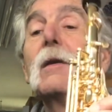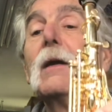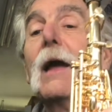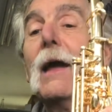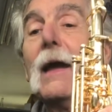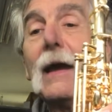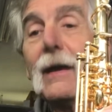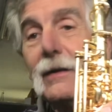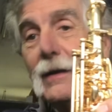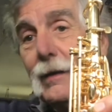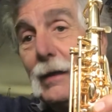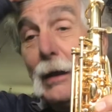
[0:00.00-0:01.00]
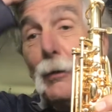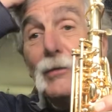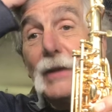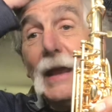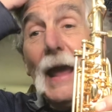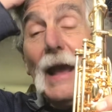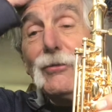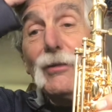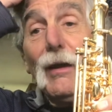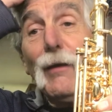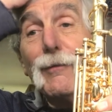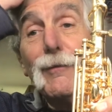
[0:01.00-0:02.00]
And it was actually
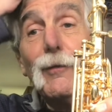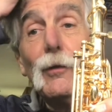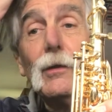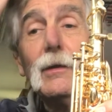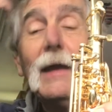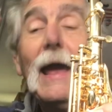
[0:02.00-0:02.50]
a full